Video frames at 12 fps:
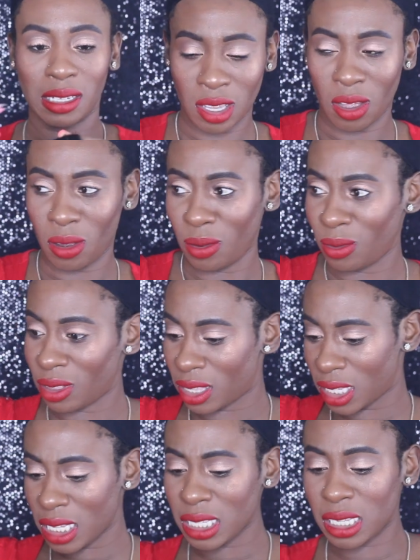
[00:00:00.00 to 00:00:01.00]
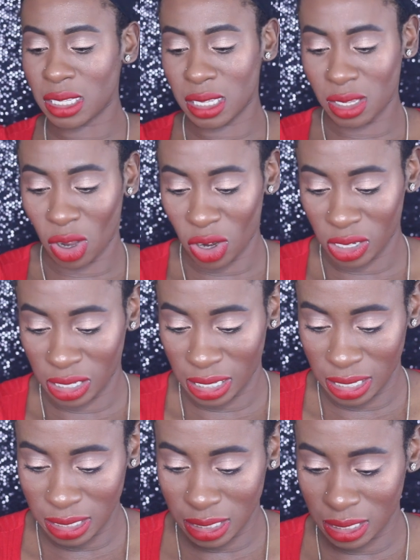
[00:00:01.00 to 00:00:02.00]
So since this is hard
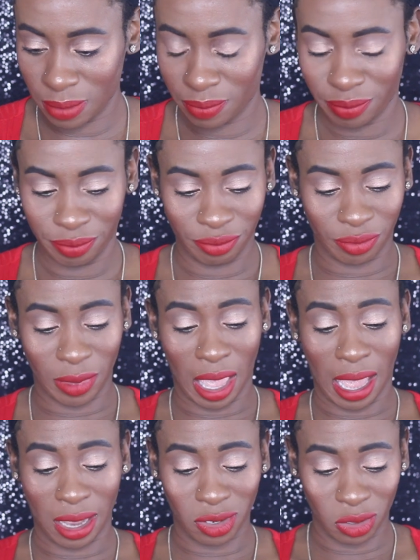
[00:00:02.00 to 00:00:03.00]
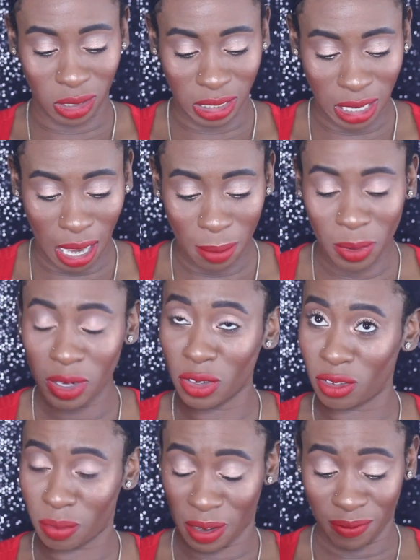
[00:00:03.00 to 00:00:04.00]
lace, actually, I'm going to
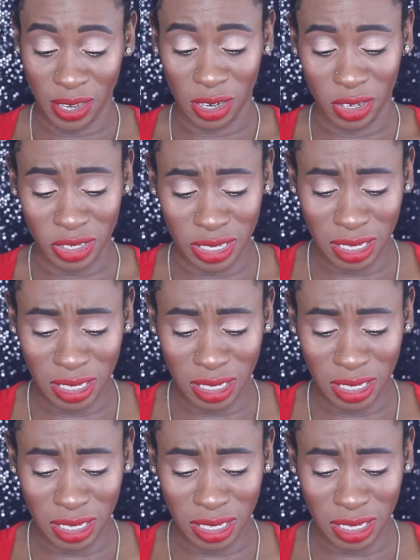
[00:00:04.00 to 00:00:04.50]
use my fingers.